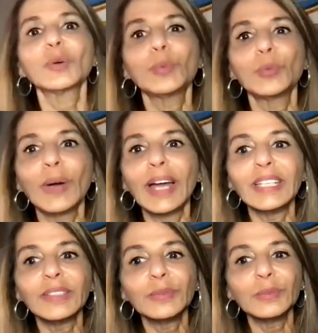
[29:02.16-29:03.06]

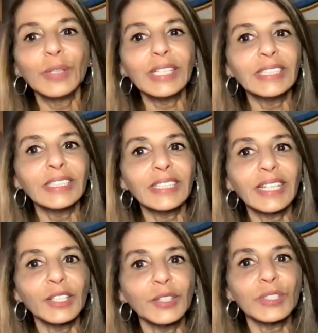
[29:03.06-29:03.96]
Why
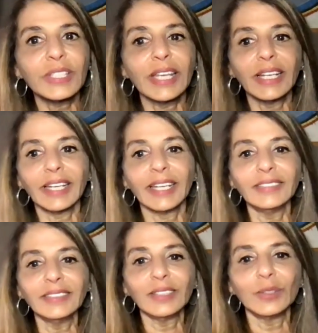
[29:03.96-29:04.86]
can you say it again,
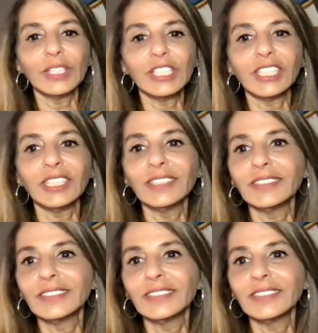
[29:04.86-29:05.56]
Luigi?